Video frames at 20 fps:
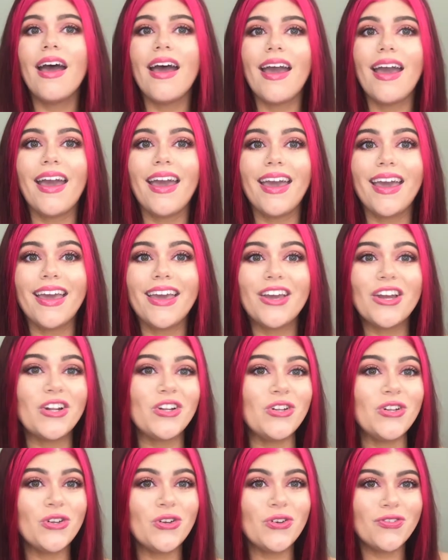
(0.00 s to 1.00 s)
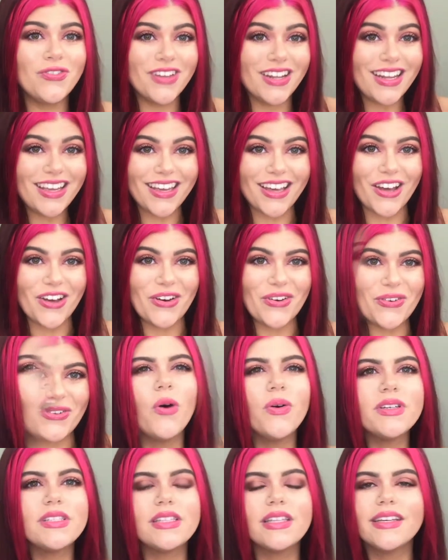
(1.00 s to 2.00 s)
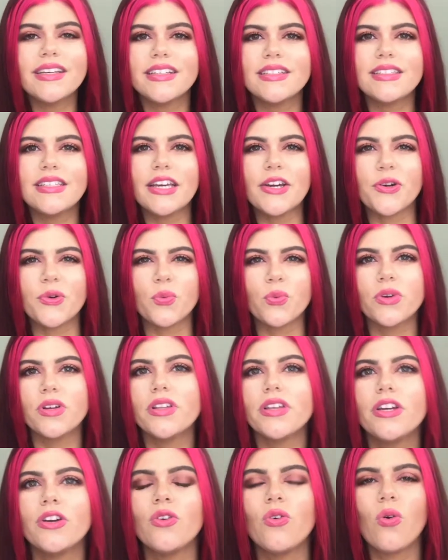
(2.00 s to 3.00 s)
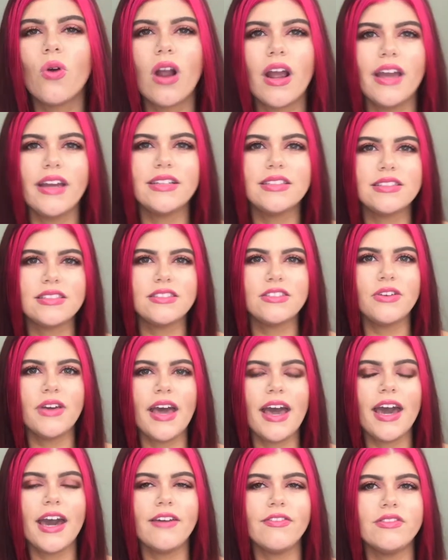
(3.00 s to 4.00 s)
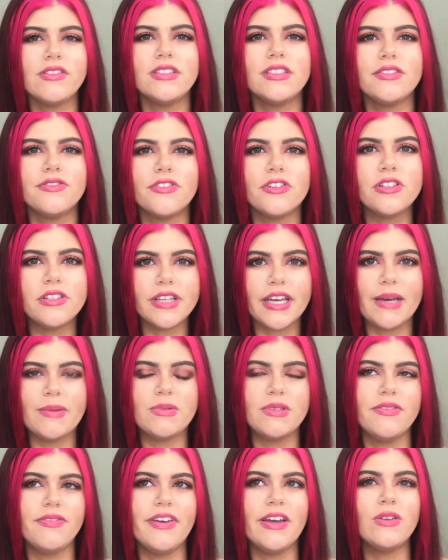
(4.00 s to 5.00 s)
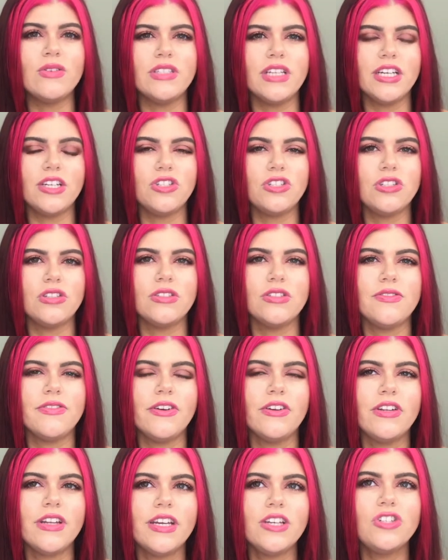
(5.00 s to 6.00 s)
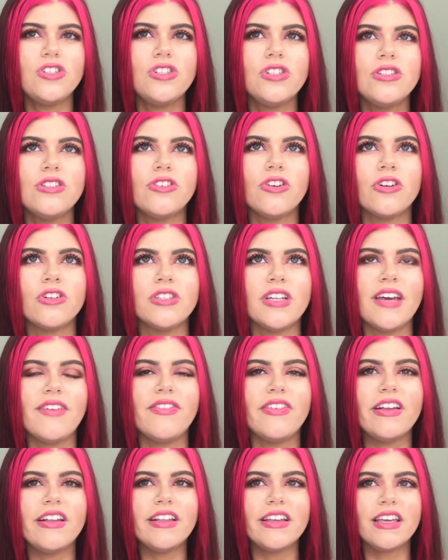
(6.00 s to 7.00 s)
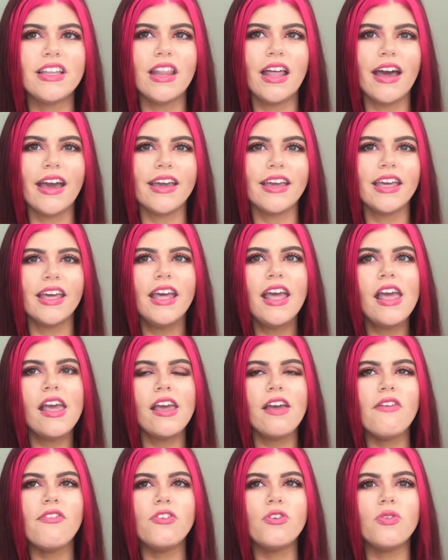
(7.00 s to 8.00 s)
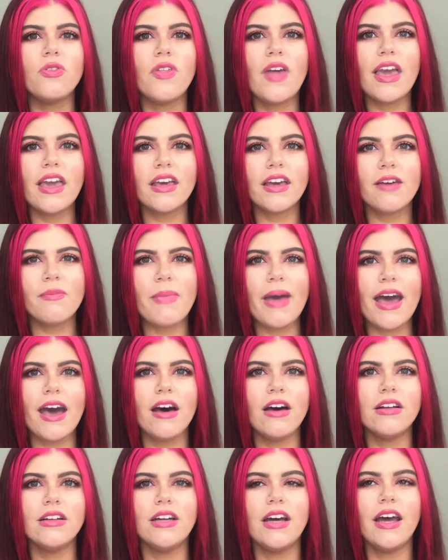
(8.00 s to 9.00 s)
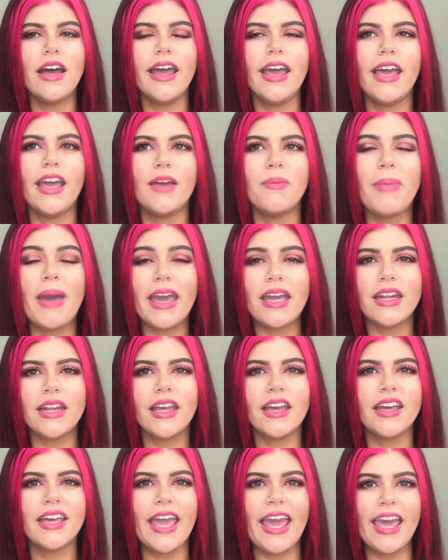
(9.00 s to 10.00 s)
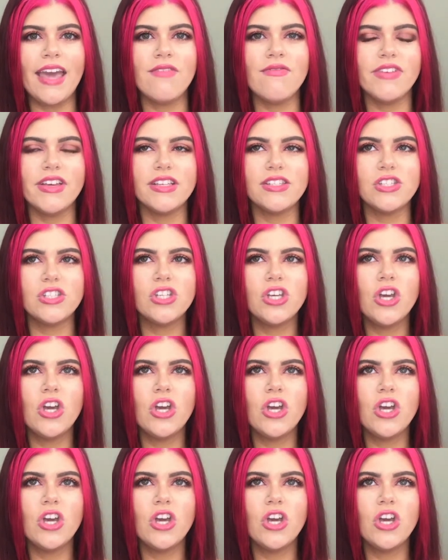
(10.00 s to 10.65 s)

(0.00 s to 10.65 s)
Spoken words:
a new video. I always think it's like really great to have different types of foundations. Foundations are definitely like, if you think about painting a canvas,